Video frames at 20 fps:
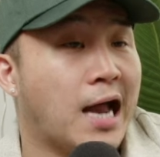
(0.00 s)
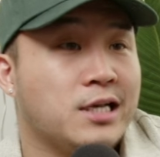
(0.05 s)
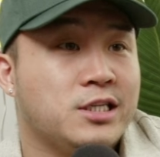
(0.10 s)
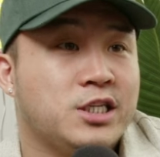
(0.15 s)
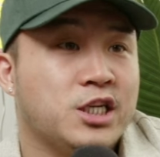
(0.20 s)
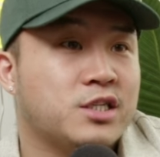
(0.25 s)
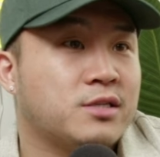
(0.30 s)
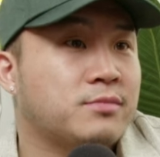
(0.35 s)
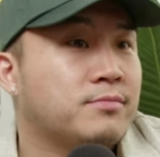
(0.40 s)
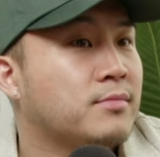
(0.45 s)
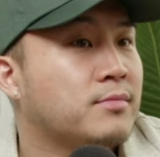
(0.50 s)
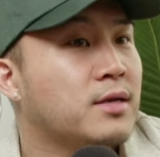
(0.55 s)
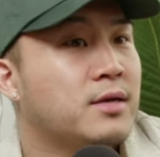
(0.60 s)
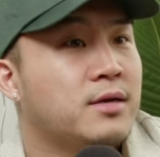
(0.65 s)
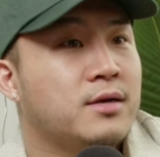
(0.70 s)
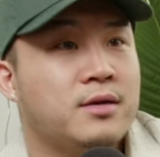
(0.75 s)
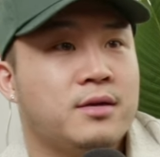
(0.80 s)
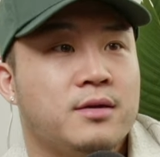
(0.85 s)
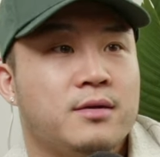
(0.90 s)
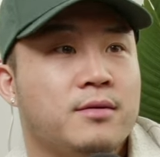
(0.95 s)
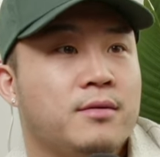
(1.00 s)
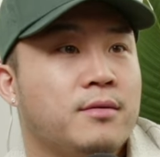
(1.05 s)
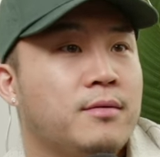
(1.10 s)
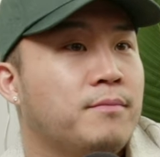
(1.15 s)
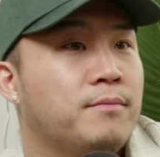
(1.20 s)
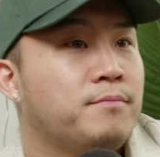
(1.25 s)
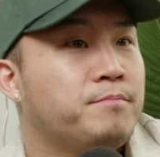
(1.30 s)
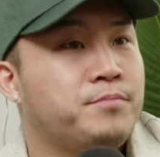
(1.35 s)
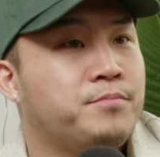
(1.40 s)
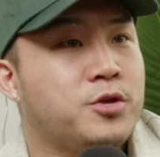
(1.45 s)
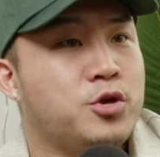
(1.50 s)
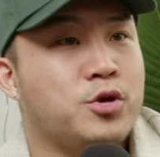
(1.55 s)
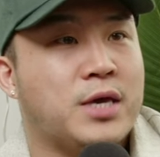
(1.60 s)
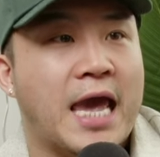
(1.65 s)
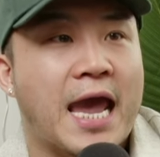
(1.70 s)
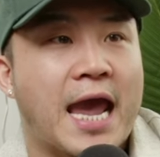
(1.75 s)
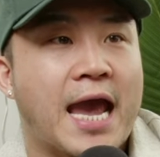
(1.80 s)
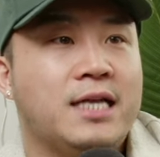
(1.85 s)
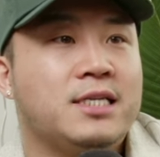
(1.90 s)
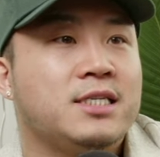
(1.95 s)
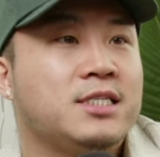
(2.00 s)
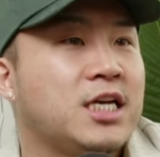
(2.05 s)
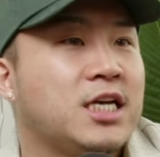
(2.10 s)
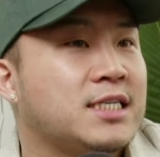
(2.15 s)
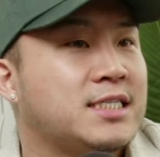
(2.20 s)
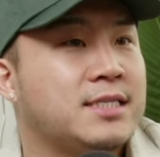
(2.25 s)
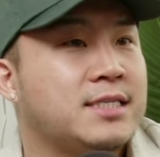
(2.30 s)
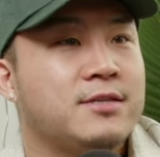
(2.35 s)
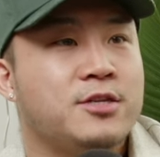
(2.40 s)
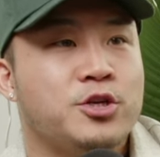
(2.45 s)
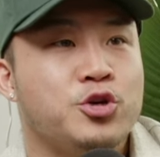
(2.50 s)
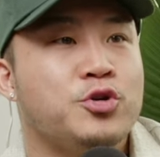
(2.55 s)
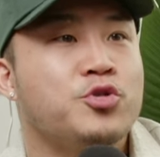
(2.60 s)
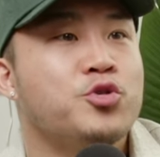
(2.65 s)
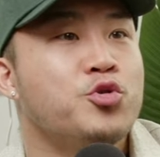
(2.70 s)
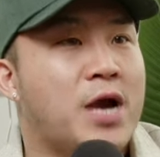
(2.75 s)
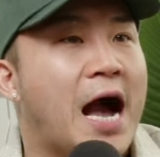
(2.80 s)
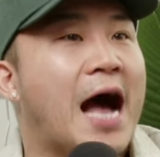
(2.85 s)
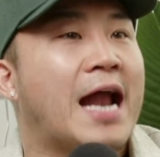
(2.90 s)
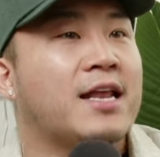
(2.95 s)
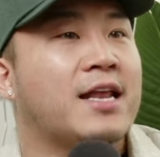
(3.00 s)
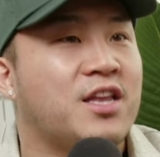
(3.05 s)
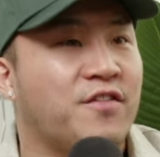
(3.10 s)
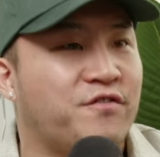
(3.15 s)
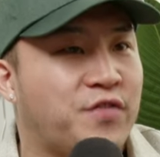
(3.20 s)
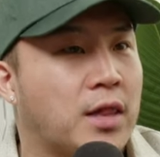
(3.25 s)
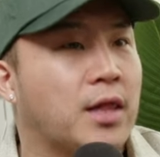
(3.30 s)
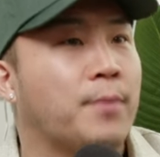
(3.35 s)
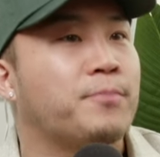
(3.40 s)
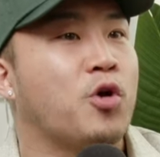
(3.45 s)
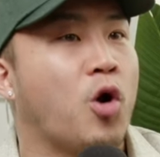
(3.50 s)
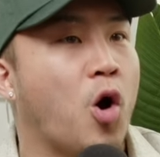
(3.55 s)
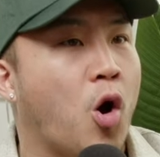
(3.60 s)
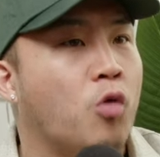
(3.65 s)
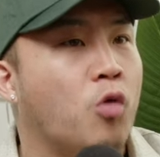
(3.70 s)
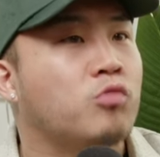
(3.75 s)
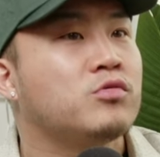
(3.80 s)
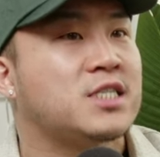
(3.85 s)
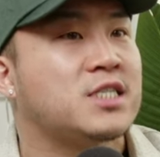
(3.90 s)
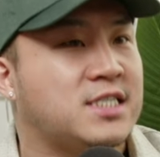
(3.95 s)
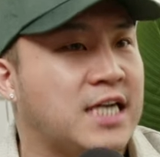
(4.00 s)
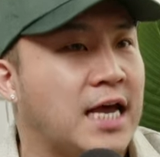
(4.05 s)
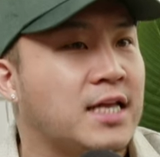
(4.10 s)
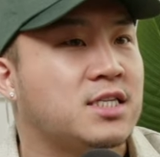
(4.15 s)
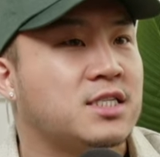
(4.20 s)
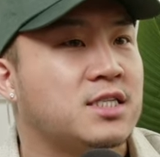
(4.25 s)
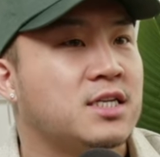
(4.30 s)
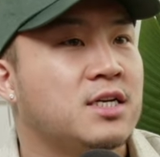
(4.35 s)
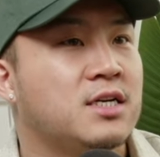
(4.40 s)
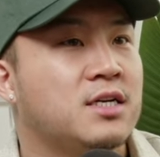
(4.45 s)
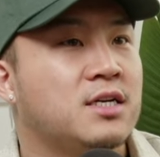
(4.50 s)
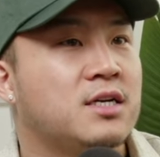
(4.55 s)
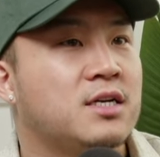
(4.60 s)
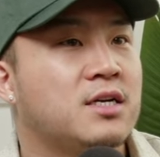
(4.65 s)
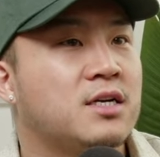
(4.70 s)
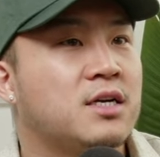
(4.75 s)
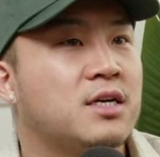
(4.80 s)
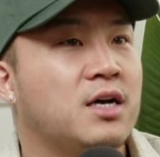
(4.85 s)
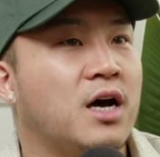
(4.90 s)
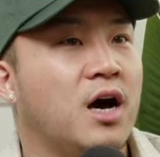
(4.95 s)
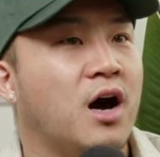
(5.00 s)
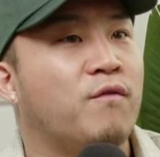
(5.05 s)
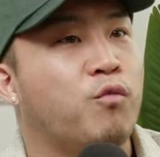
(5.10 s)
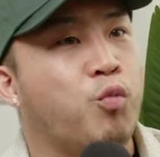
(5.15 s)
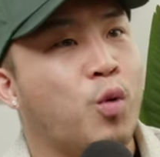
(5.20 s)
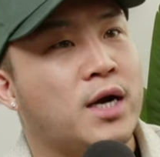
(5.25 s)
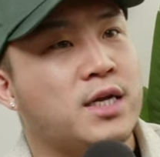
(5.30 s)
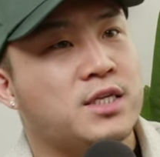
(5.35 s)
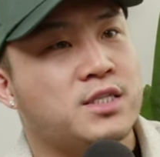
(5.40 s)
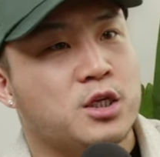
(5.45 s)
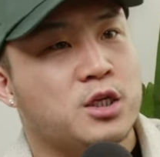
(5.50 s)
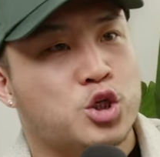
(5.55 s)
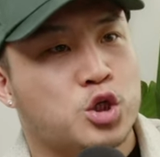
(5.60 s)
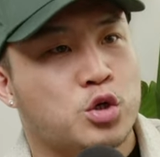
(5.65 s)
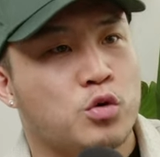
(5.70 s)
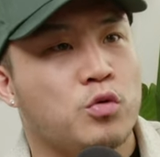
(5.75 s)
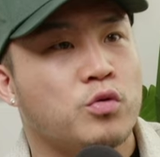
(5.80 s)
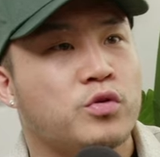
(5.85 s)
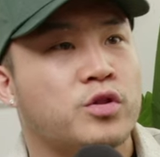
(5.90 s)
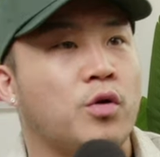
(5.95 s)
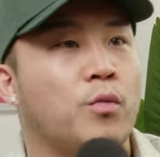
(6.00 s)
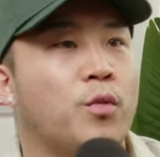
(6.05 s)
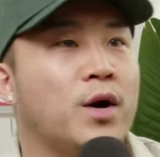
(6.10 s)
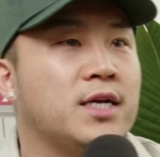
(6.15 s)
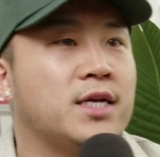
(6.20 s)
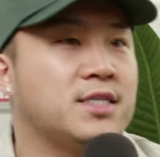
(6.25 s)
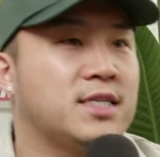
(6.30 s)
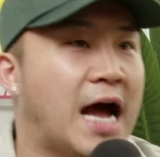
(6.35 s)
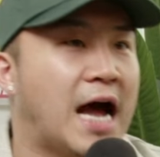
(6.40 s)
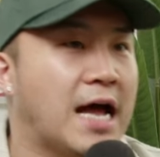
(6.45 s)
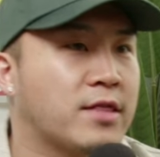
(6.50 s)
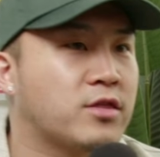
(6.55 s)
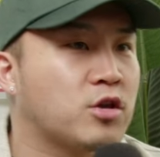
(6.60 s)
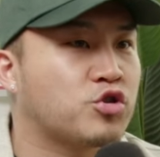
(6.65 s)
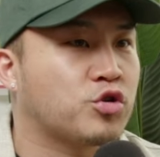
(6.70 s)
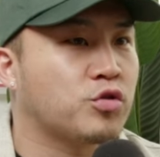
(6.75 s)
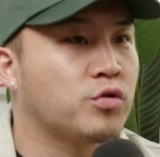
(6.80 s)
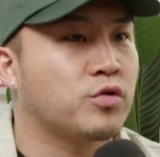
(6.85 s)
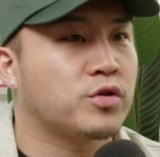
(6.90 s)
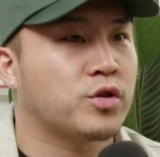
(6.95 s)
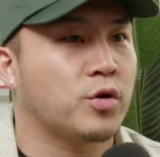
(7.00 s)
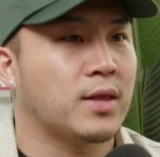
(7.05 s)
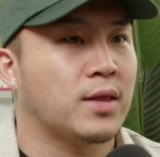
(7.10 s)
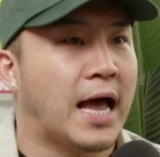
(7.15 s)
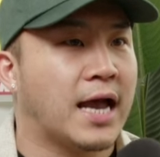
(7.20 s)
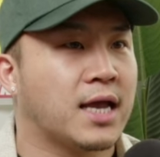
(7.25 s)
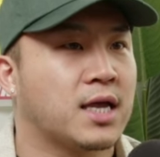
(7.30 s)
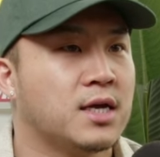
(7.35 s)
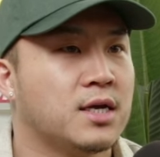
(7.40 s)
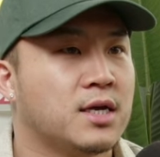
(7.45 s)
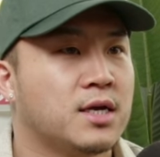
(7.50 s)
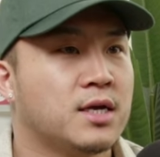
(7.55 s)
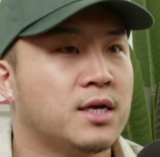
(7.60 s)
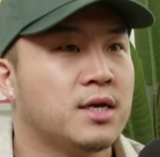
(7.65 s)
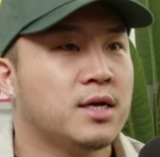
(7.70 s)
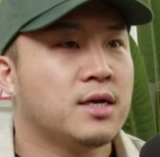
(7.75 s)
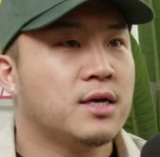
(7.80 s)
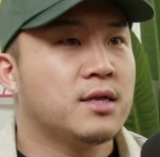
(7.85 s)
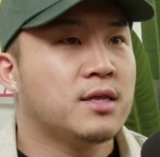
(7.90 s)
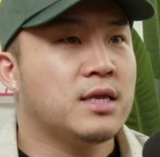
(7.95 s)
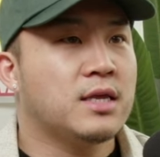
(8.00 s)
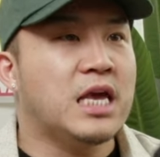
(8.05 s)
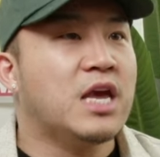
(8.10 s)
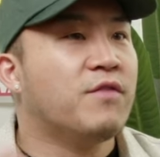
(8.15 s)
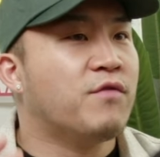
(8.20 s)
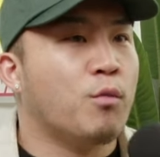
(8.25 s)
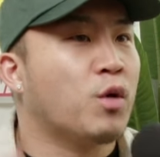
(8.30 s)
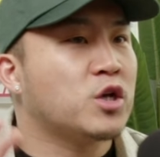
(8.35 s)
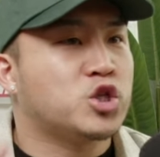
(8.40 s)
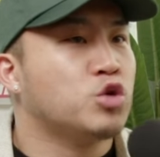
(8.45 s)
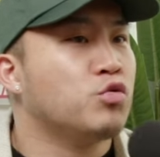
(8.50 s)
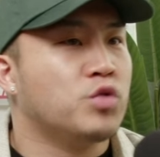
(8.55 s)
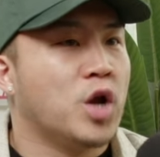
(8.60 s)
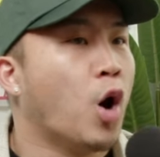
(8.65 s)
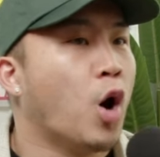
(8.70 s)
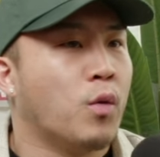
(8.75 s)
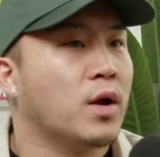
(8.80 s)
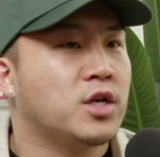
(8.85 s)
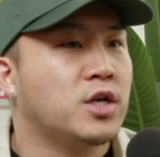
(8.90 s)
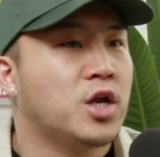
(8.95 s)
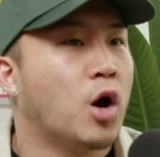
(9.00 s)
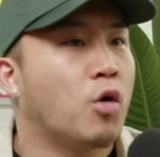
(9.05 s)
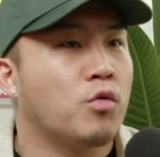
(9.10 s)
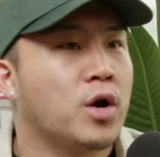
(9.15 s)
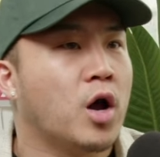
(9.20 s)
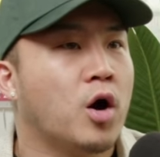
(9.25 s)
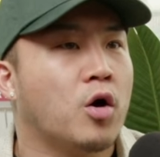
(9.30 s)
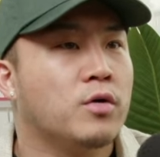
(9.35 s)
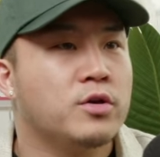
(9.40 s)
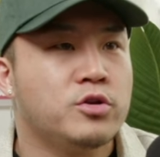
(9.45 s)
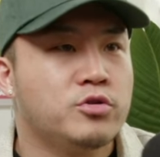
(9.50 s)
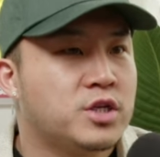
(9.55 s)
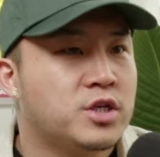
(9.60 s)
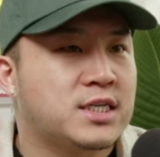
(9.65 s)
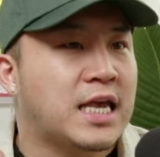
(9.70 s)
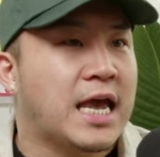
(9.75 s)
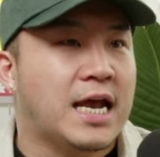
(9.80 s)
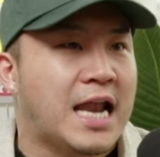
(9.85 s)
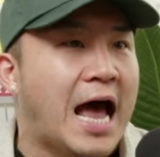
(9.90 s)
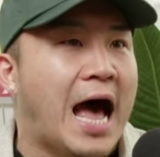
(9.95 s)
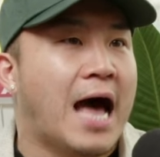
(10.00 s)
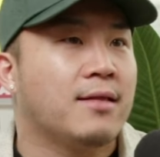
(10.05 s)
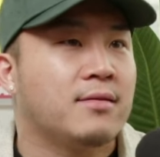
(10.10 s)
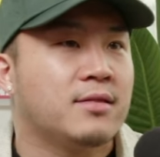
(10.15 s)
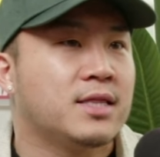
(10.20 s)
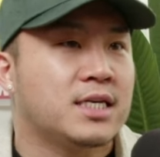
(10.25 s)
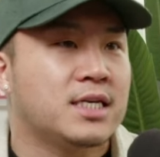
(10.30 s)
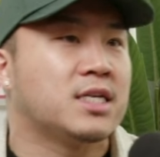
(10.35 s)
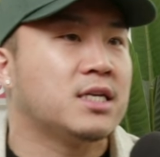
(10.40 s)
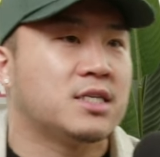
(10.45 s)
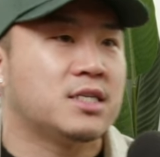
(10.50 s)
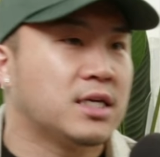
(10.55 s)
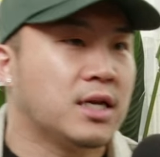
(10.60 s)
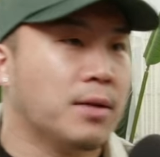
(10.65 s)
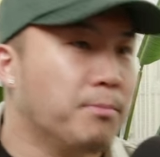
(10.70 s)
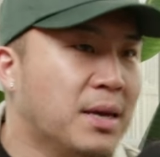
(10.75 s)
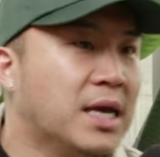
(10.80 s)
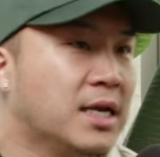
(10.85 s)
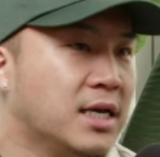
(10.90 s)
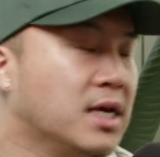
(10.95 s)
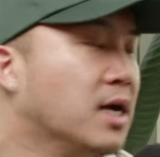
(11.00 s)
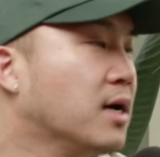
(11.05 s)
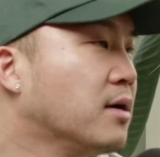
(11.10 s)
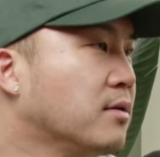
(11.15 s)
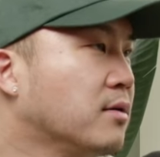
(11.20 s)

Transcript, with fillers: to just you can't just you you got to develop your own sense of what is the truth or what is not the truth or like even what you know and don't know. You just mm -hmm. cannot listen to the media.